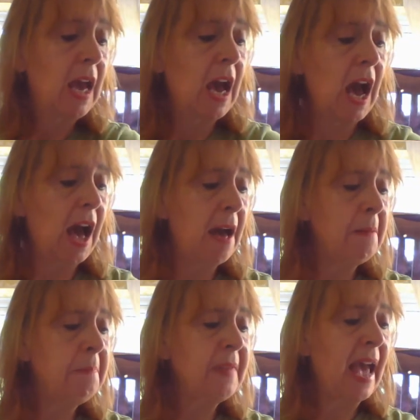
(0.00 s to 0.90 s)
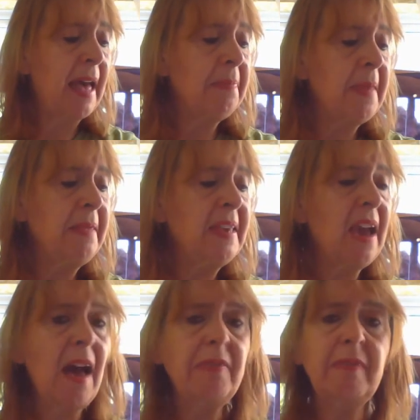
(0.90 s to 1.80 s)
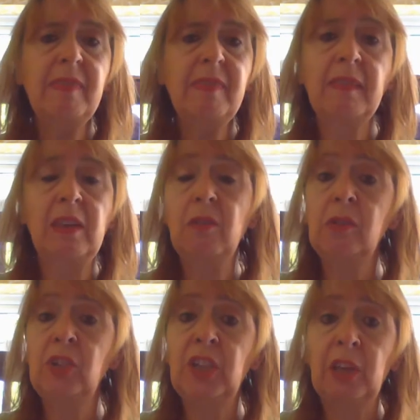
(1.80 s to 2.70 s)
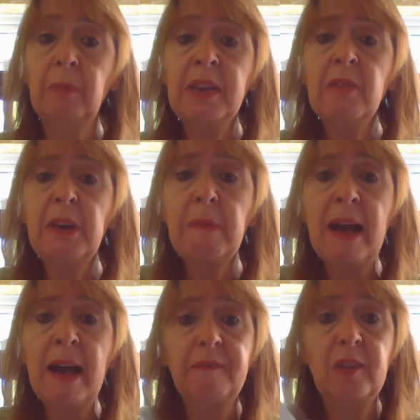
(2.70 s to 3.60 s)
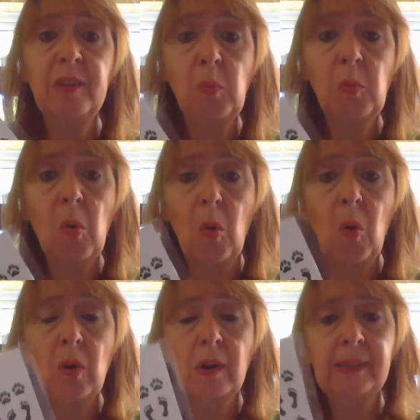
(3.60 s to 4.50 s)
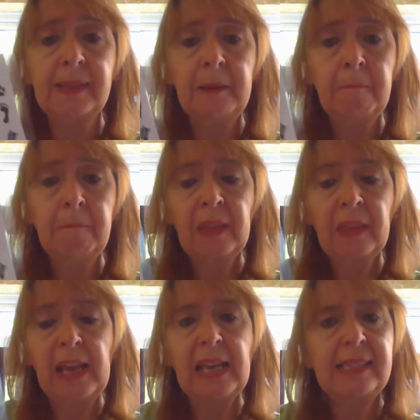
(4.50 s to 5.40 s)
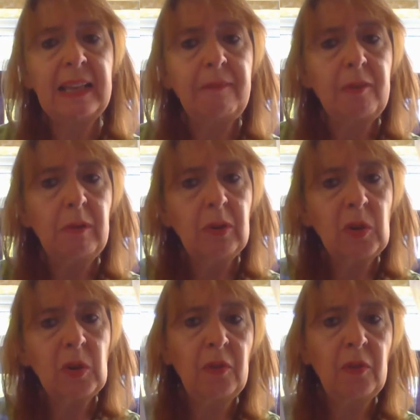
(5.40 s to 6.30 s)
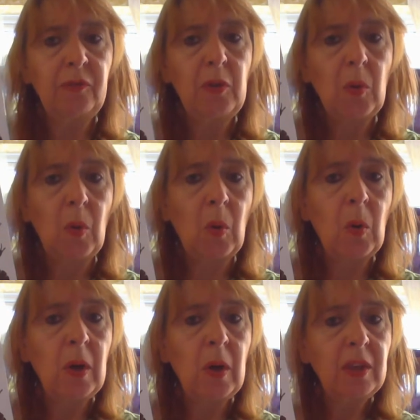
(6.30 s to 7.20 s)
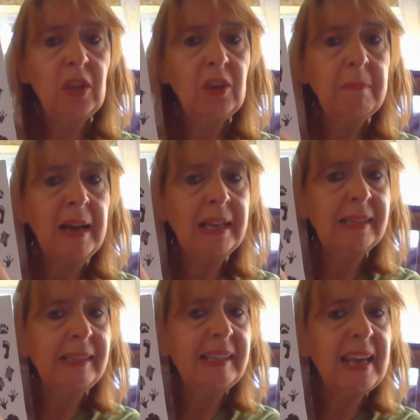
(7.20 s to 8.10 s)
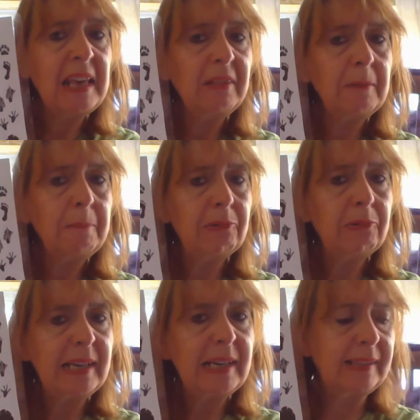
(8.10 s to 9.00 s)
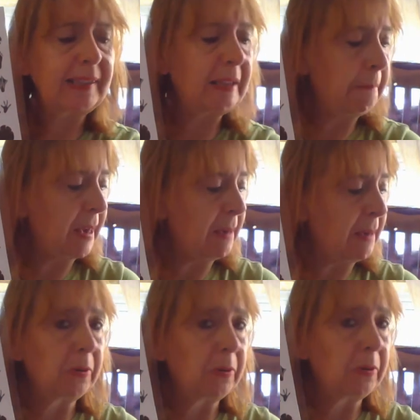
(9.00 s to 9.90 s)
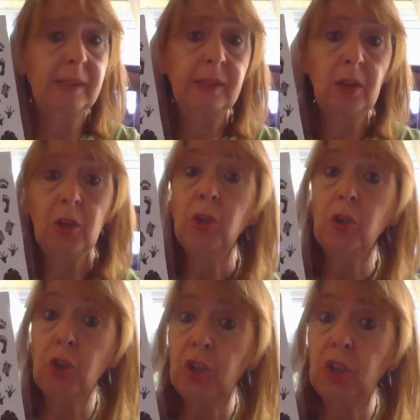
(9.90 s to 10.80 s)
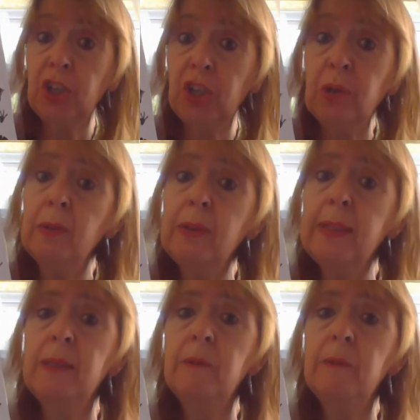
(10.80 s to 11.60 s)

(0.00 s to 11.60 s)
And then the other thing that you can do when you go out for your walks is, if you look on the floor, you might see the prints that people's shoes